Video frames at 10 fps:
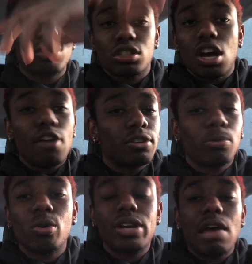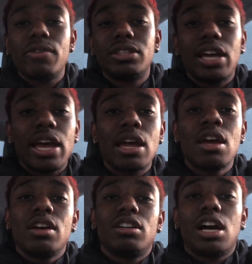is comfortable and everything.
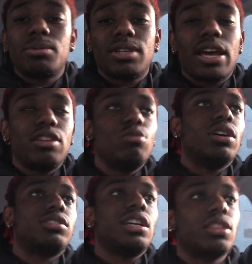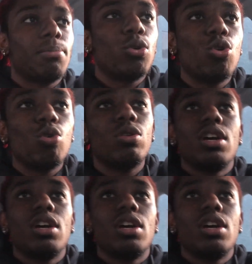You know what I'm saying? You just set the mood.